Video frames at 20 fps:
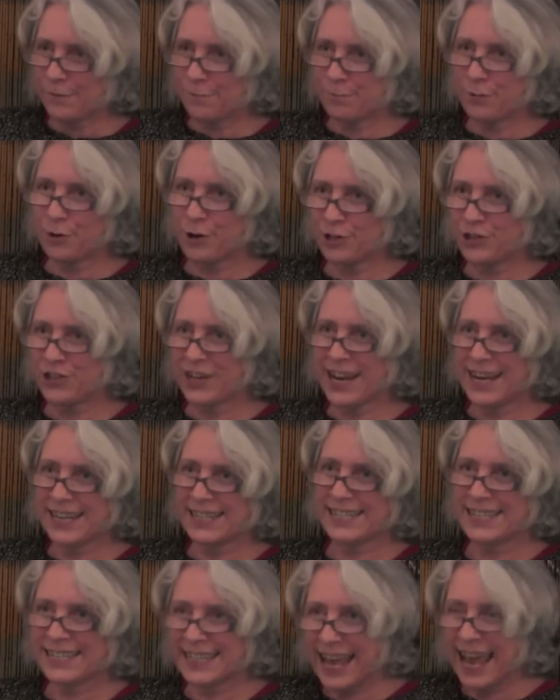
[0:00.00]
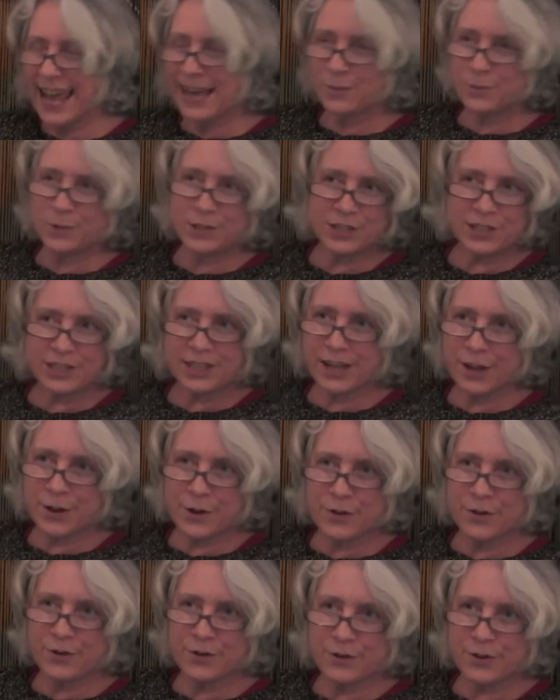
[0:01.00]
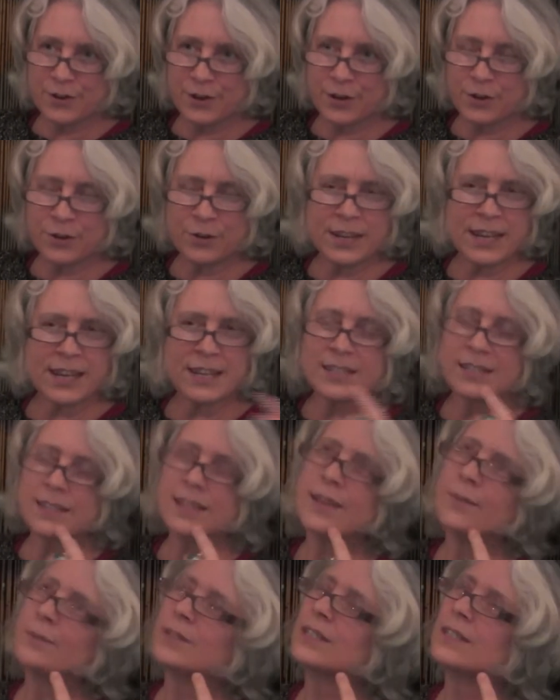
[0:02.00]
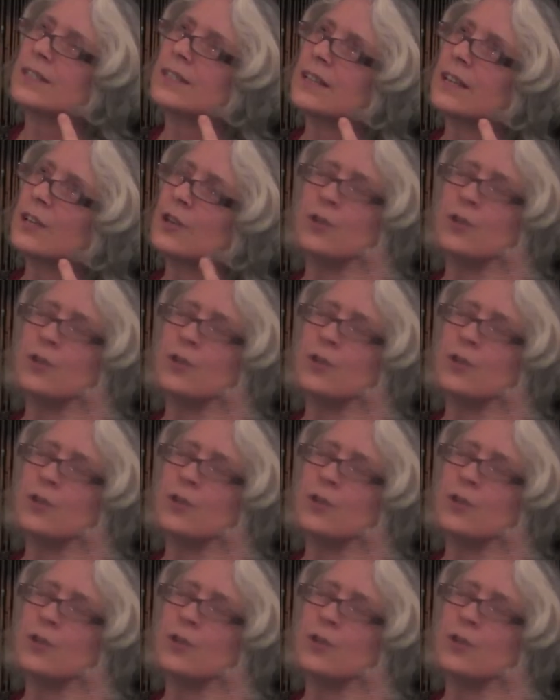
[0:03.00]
of projects, and Anne would go, oh yes, and there was,